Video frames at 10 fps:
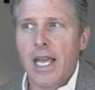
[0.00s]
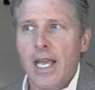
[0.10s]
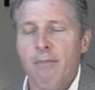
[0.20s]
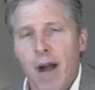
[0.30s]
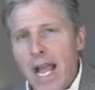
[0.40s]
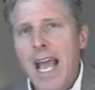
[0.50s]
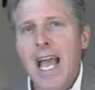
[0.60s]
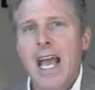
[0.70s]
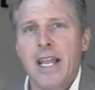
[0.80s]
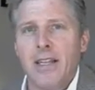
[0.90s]
in my
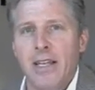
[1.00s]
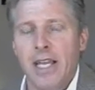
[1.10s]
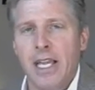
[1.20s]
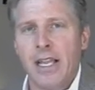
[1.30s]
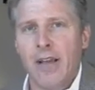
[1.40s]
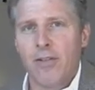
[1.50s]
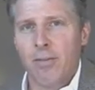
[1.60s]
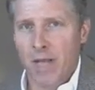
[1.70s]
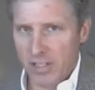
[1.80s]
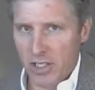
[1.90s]
head, it left a
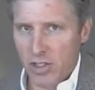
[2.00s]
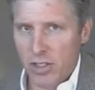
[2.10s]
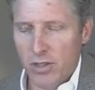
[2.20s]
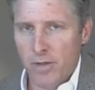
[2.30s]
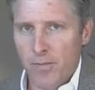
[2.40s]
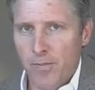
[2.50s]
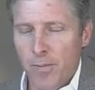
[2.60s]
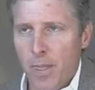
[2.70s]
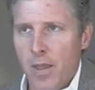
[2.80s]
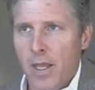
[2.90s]
message.
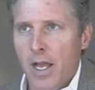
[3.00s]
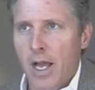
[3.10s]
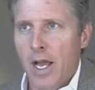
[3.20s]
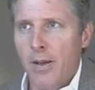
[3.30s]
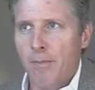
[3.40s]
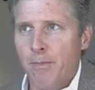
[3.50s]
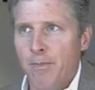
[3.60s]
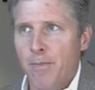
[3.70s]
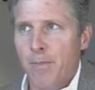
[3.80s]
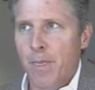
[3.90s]
And
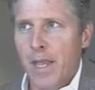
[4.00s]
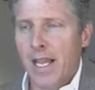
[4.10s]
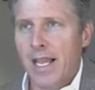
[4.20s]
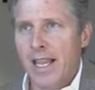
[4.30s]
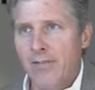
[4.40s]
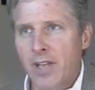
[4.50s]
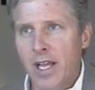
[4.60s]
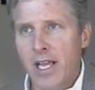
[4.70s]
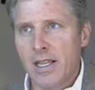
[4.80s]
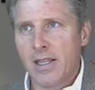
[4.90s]

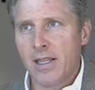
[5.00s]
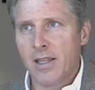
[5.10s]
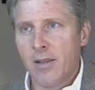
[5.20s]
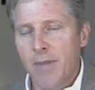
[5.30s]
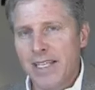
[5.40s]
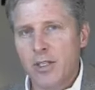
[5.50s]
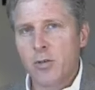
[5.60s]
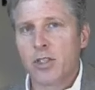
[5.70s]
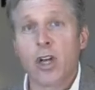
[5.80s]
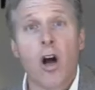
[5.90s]
the
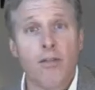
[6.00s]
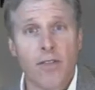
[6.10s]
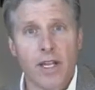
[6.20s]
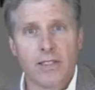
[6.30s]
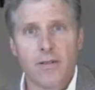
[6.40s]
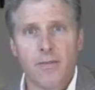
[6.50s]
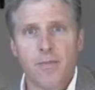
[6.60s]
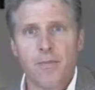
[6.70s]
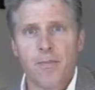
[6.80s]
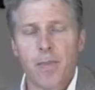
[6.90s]
message was a conflict.
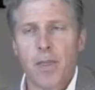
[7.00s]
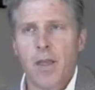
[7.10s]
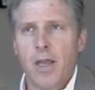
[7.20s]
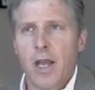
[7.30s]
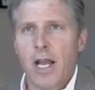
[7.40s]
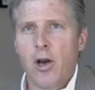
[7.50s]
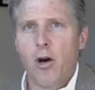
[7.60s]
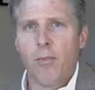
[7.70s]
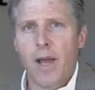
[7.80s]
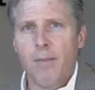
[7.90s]
I
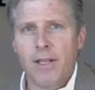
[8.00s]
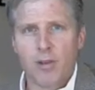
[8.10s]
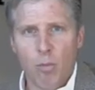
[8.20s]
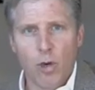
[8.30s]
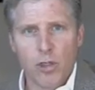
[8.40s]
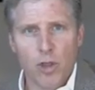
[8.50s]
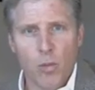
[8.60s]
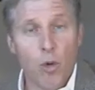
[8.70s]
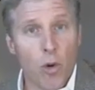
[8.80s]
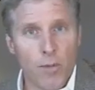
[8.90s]
call it my mental push
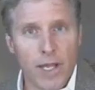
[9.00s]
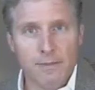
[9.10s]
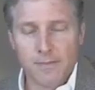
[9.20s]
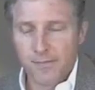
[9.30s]
you, pull me.